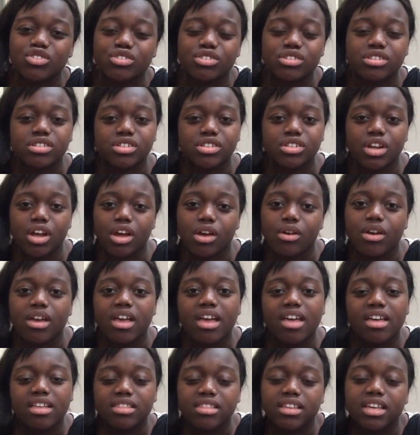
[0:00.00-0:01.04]
and you know,
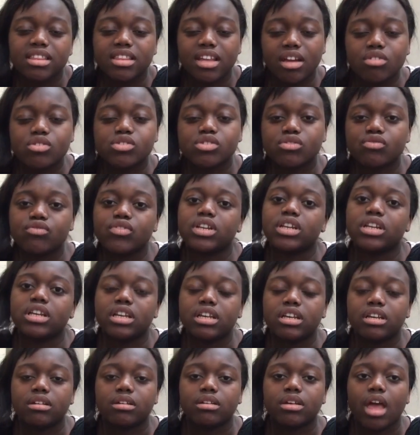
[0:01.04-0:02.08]
I think that was a
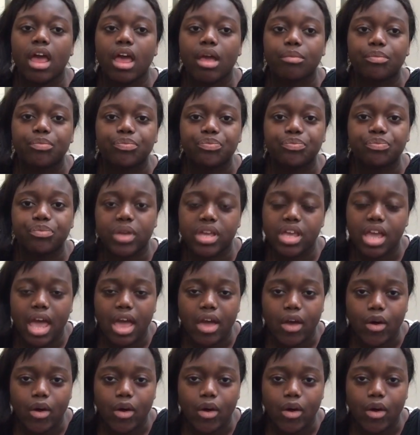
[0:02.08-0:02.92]
really big